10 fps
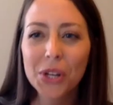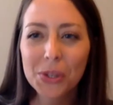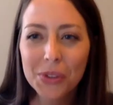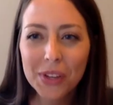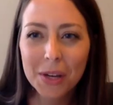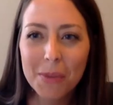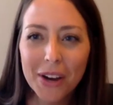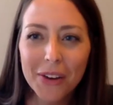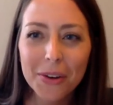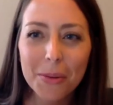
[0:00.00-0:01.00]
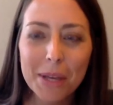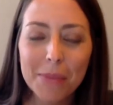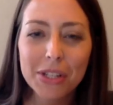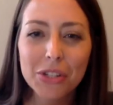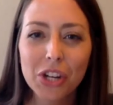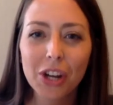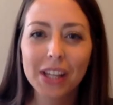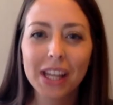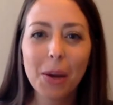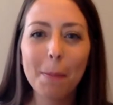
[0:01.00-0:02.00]
do you think about maybe
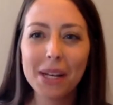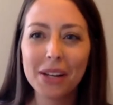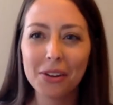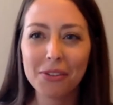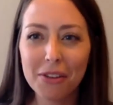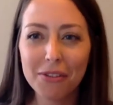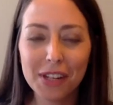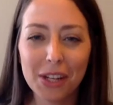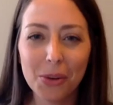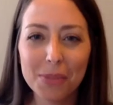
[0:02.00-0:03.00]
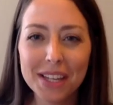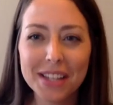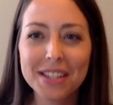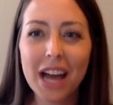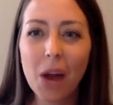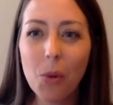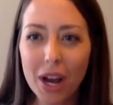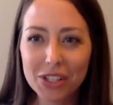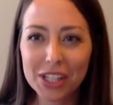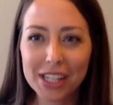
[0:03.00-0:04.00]
sharing like a minute of that video? Because I
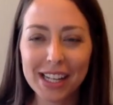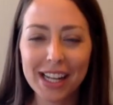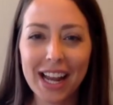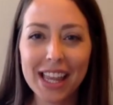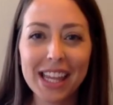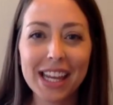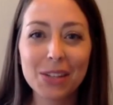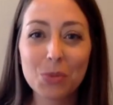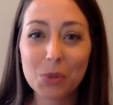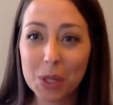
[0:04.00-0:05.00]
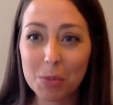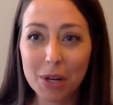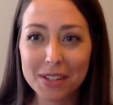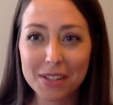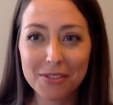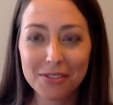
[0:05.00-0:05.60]
watched it and I think it's really impressive.